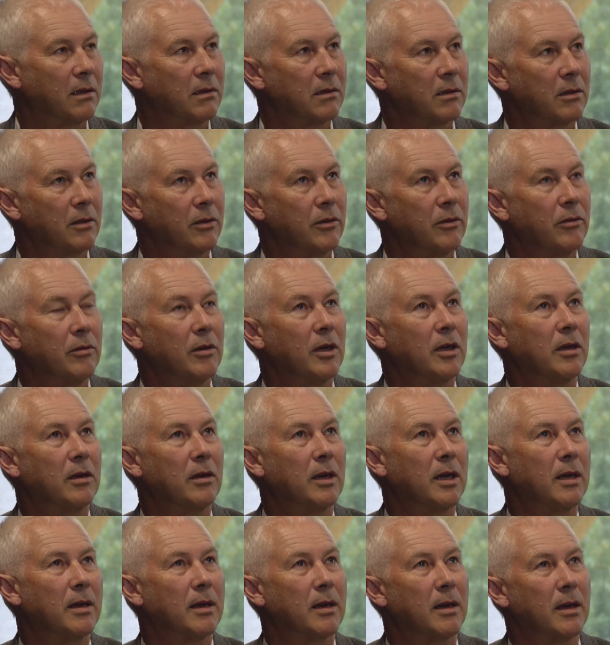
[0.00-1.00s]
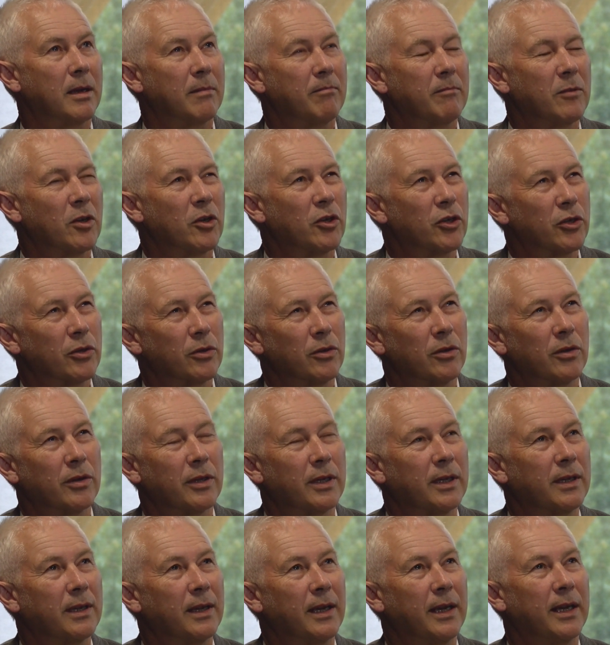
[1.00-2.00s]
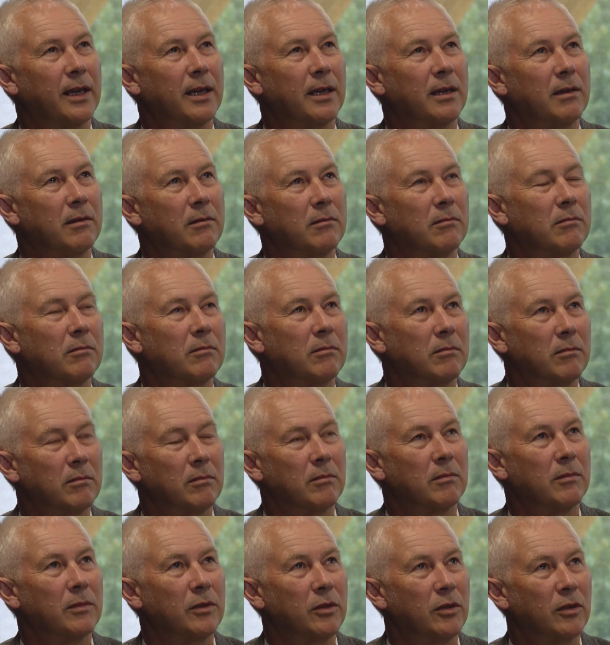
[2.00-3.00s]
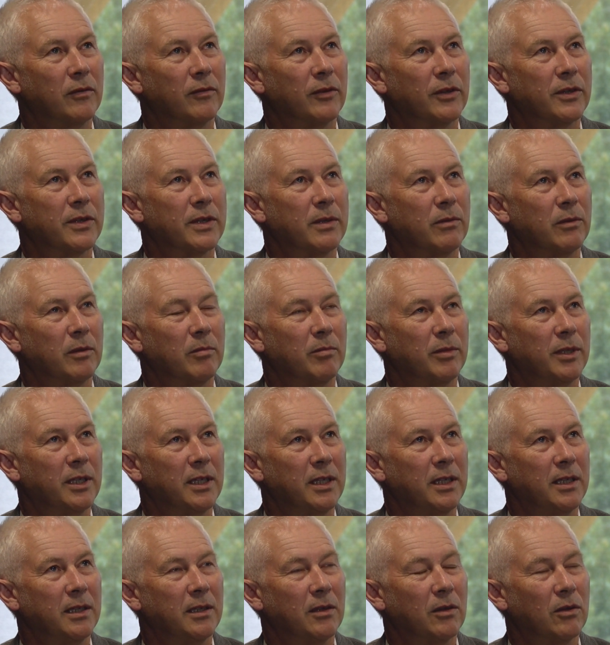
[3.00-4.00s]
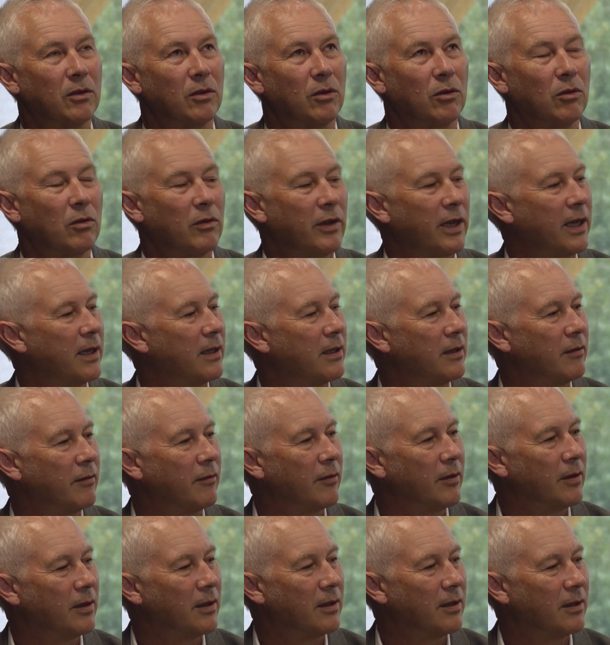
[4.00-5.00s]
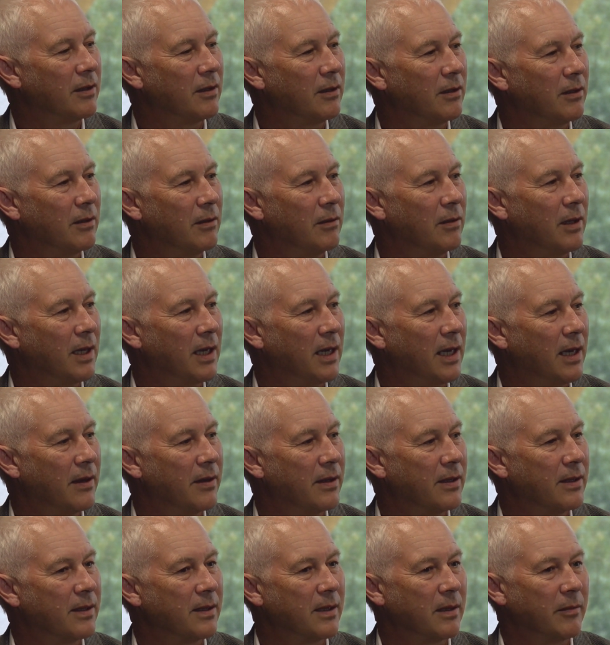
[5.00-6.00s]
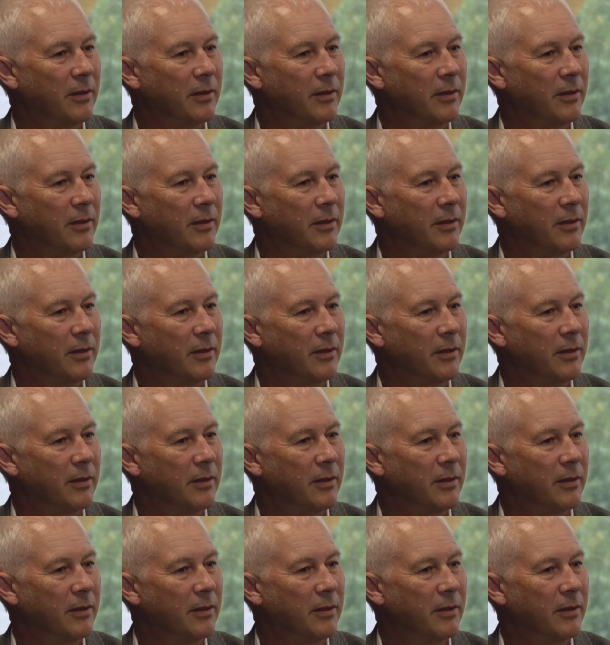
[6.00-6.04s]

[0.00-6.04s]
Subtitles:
So I'm not sure that our university would be all that different to others.